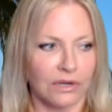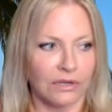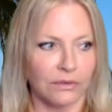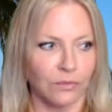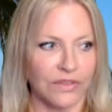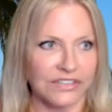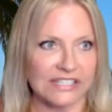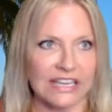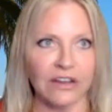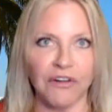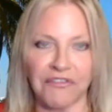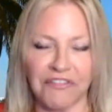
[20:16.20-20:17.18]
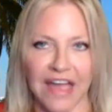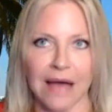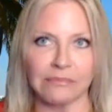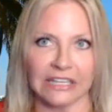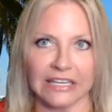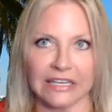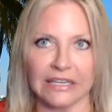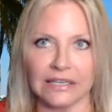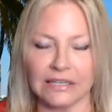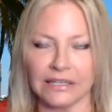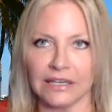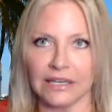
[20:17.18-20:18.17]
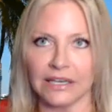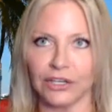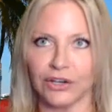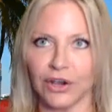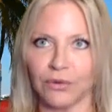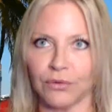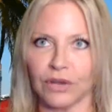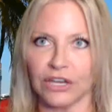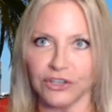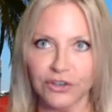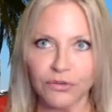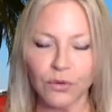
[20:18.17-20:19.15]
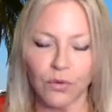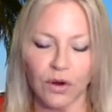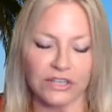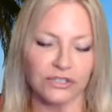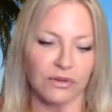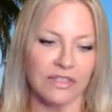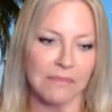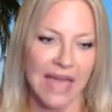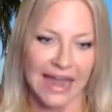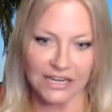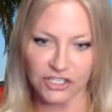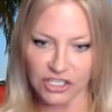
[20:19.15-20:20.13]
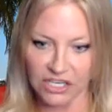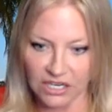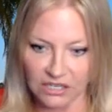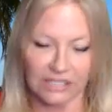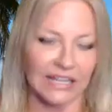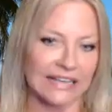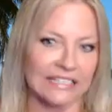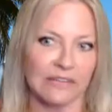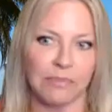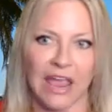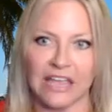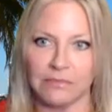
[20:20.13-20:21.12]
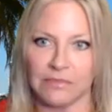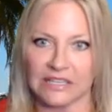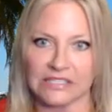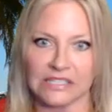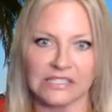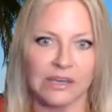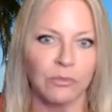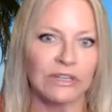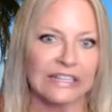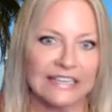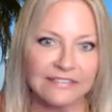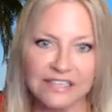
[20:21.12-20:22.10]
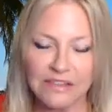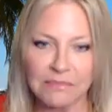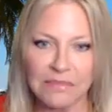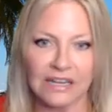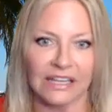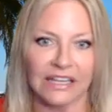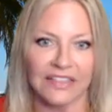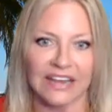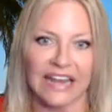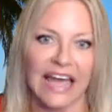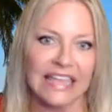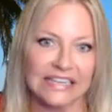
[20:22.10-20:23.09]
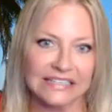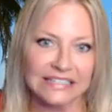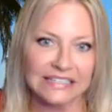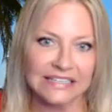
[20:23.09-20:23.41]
with single family, and you're the one doing the managing, collecting payments, and someone leaves in the middle of the night,